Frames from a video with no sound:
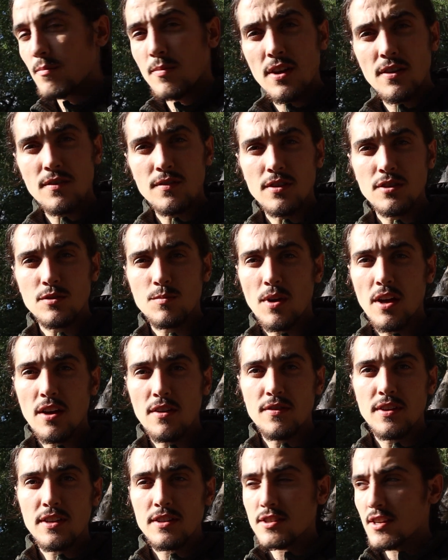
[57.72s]
both looks
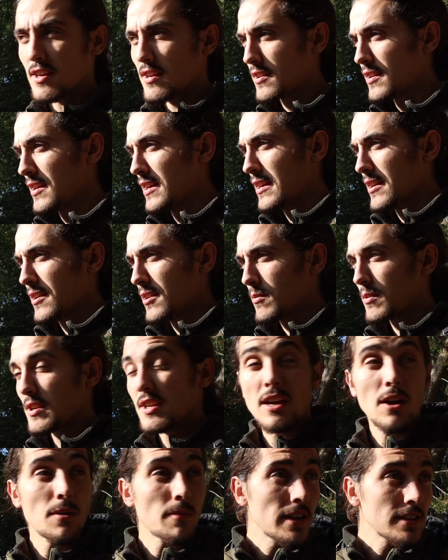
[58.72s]
perfect. So I'm gonna
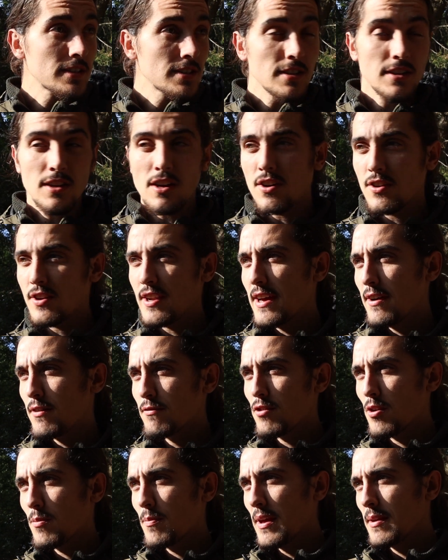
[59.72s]
go back to the car now,
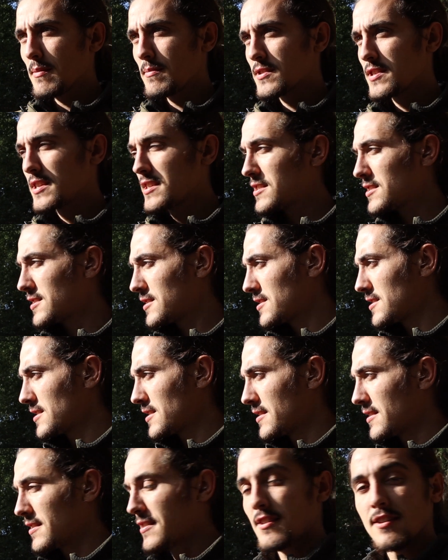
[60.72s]
rock, paper,
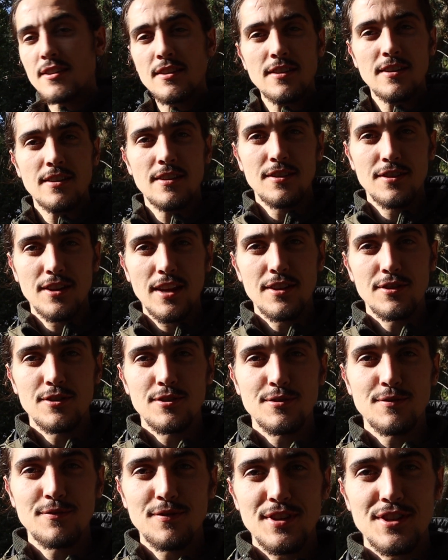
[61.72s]
scissors. Yeah, do
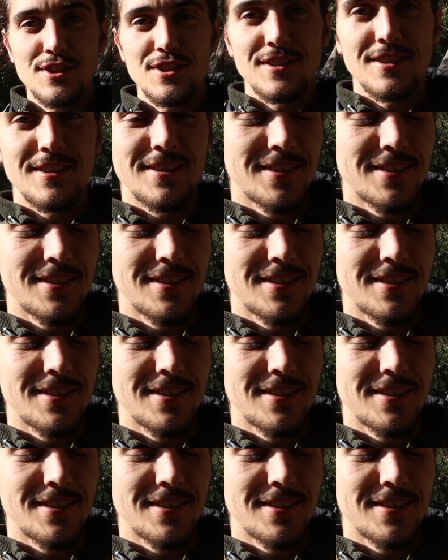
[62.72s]
some fishing.